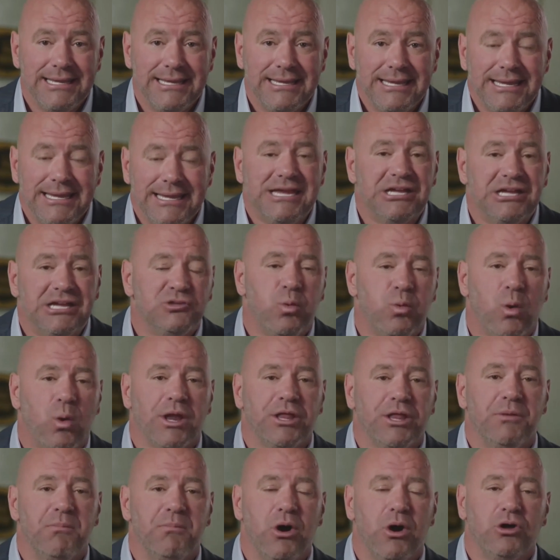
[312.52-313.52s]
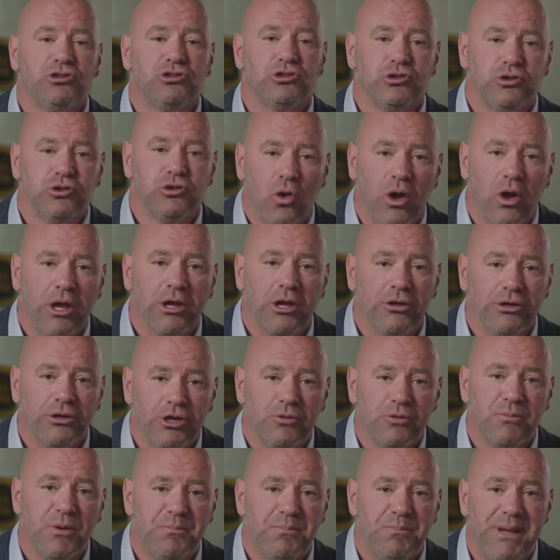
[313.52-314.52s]
He is one of the most loyal
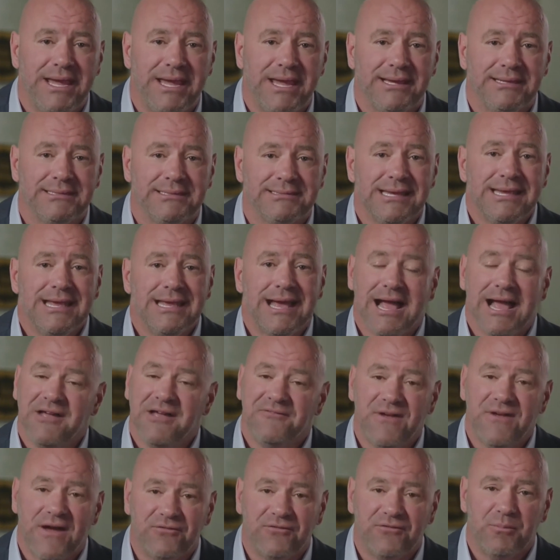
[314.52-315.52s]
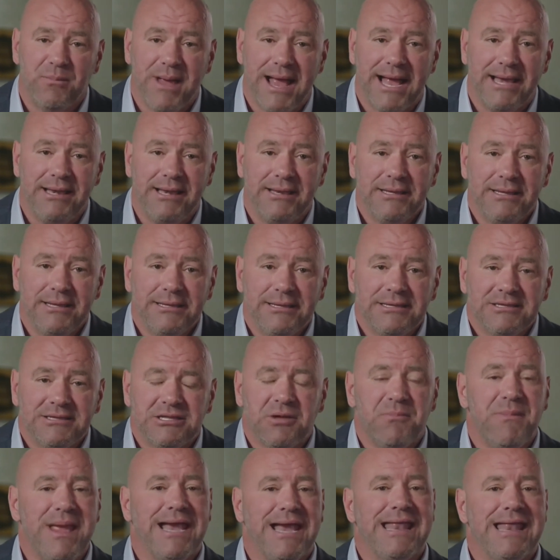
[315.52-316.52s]
human beings I have ever met. The
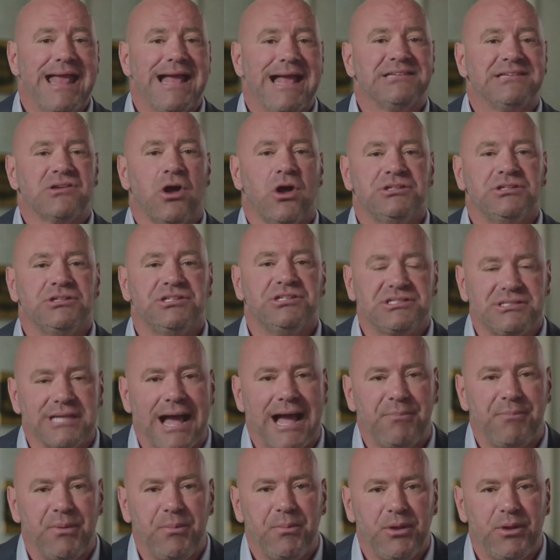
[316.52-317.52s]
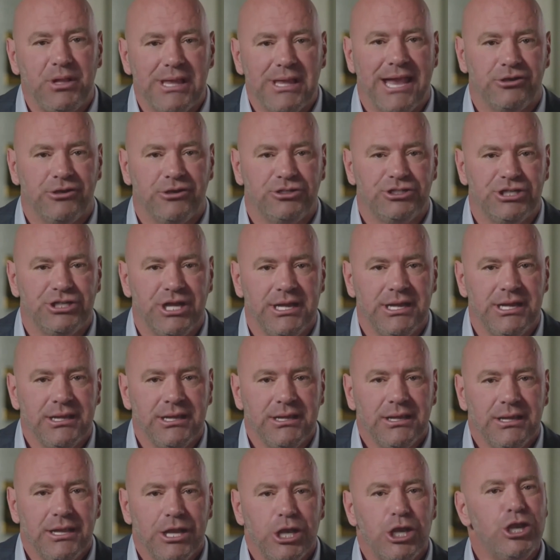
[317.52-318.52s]
man has unstoppable energy.
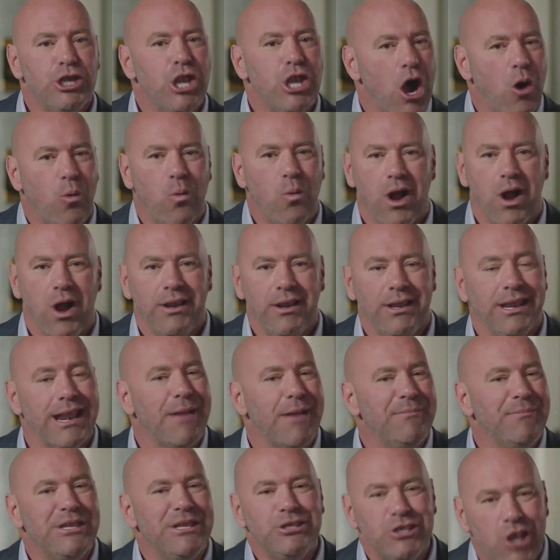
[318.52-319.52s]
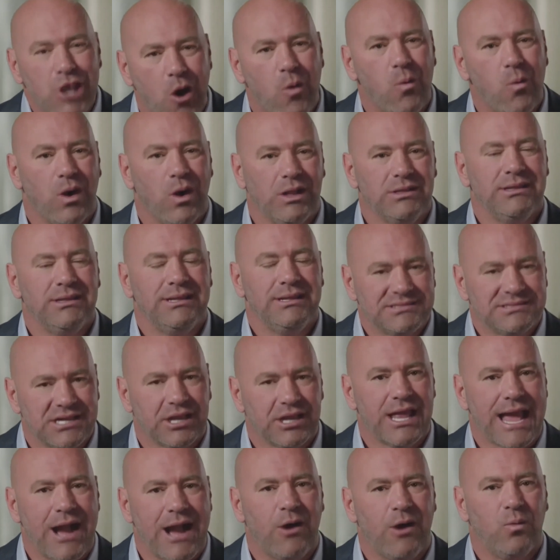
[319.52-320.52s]
No one, and I mean no one, is
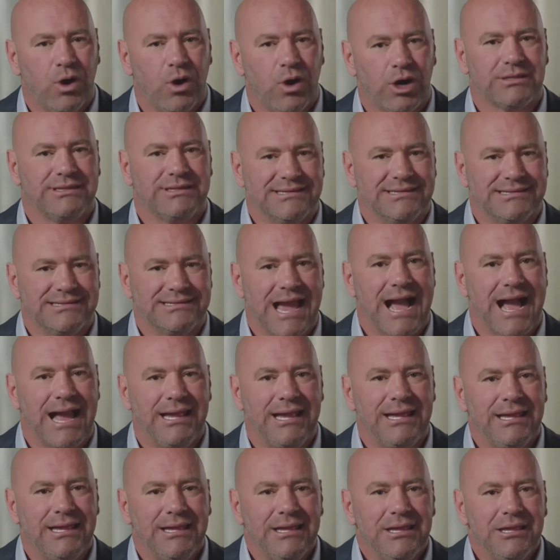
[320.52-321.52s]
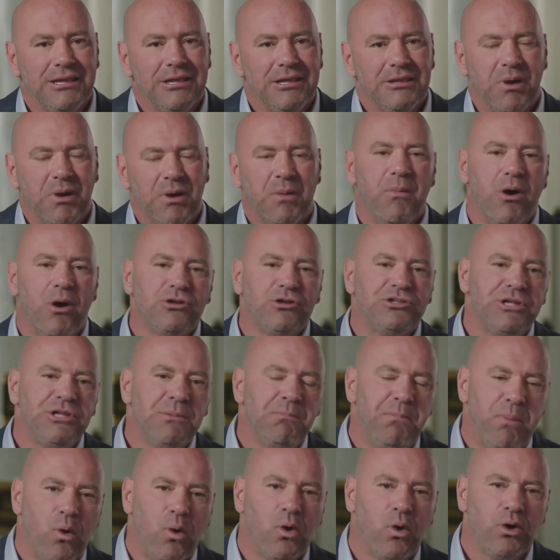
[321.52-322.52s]
going to outwork this guy. But most
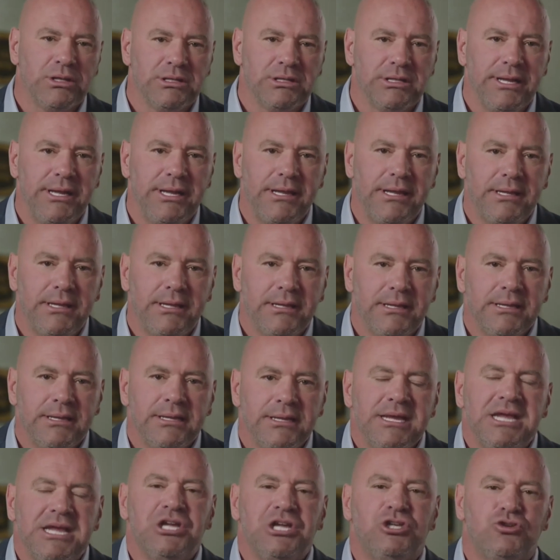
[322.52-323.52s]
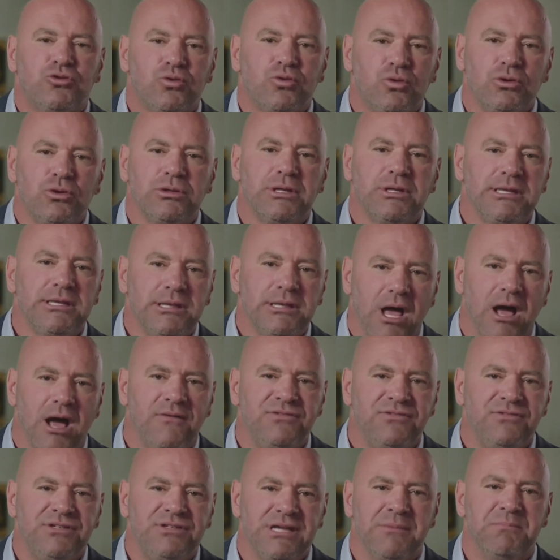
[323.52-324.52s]
importantly, he truly
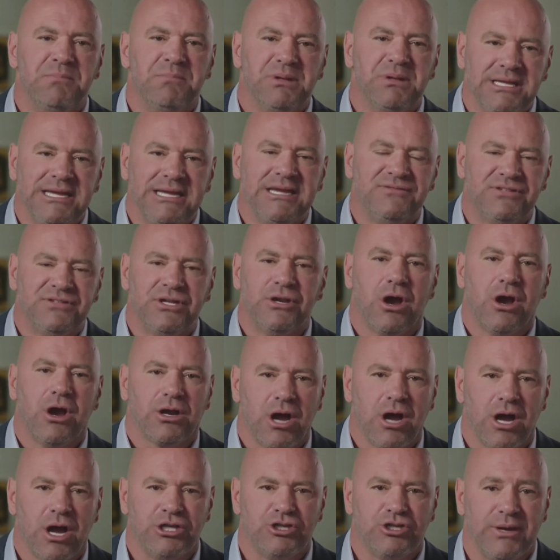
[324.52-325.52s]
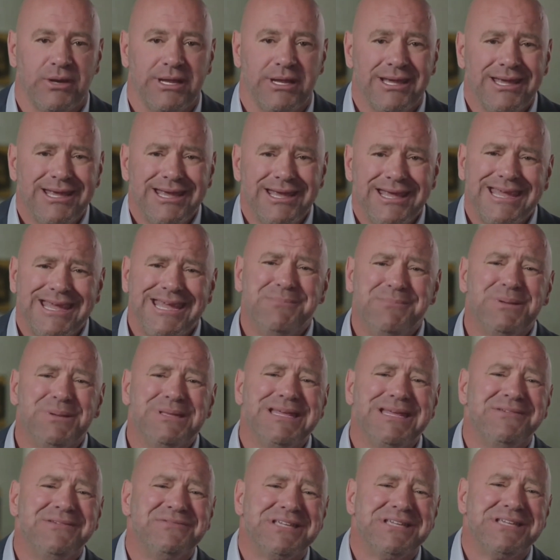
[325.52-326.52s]
loves and believes in our country. He
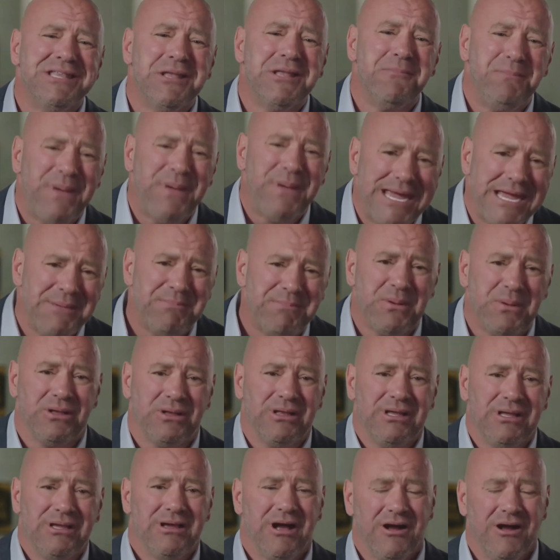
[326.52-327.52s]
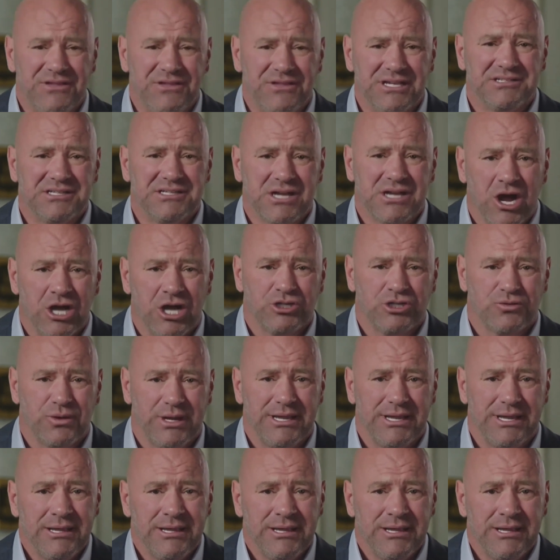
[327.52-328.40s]
believes in the people of this country.